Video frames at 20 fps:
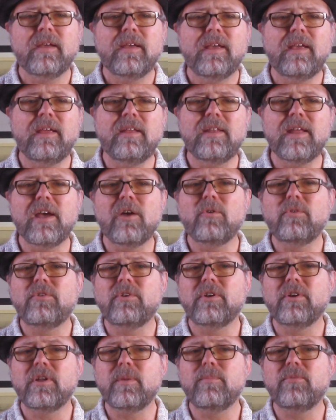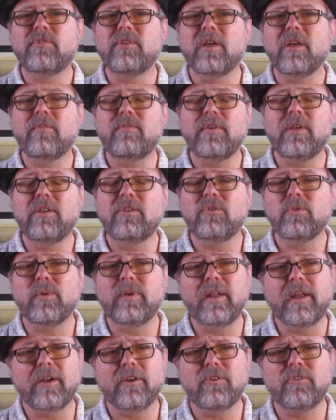He now turned himself into
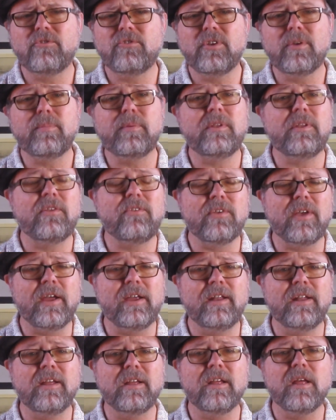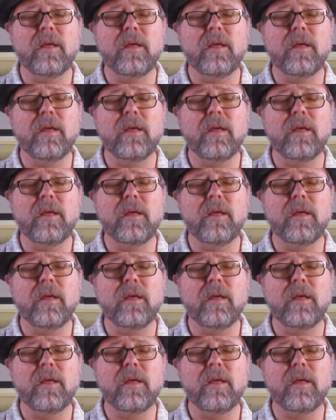an airship designing